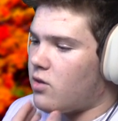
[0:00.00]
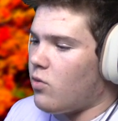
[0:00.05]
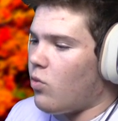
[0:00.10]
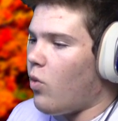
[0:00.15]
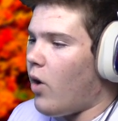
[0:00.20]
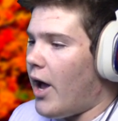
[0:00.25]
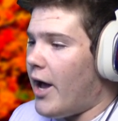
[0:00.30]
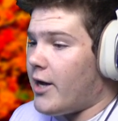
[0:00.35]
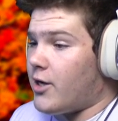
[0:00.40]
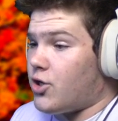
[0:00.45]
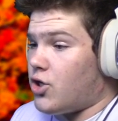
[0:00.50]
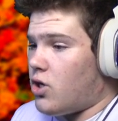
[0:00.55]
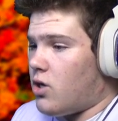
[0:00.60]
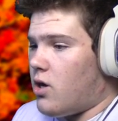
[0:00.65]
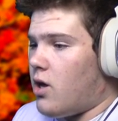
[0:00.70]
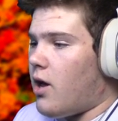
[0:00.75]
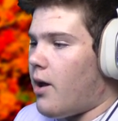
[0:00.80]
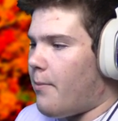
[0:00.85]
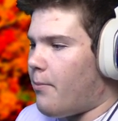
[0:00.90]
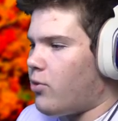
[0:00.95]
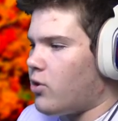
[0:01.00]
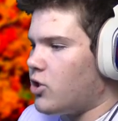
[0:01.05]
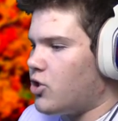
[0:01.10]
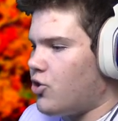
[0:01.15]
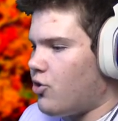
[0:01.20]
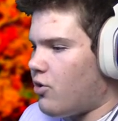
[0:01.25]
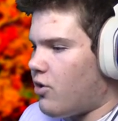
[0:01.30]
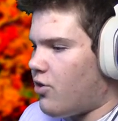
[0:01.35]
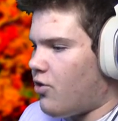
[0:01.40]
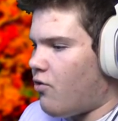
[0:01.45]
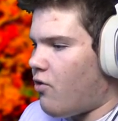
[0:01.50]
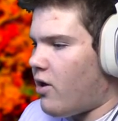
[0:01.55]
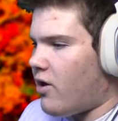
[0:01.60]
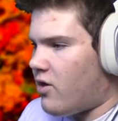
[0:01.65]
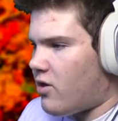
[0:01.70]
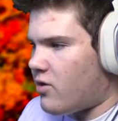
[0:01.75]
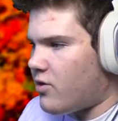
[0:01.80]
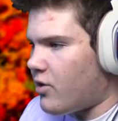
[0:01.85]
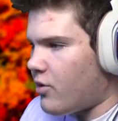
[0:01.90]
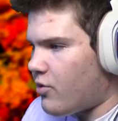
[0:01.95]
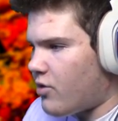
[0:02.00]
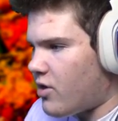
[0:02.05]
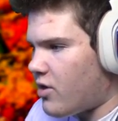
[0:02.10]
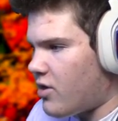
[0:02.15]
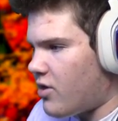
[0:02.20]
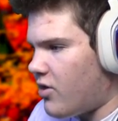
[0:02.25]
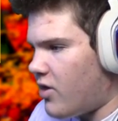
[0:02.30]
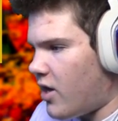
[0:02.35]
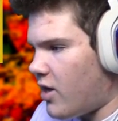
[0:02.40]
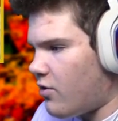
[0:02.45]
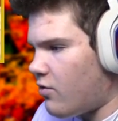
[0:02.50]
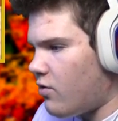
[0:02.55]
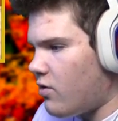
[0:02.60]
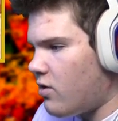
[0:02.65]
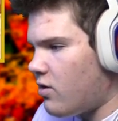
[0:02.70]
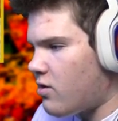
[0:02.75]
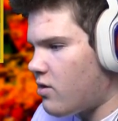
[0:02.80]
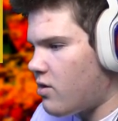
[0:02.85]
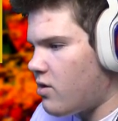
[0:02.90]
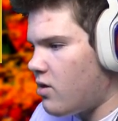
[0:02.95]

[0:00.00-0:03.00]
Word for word: the actually I'm pretty sure it's the grass closest to the entrance.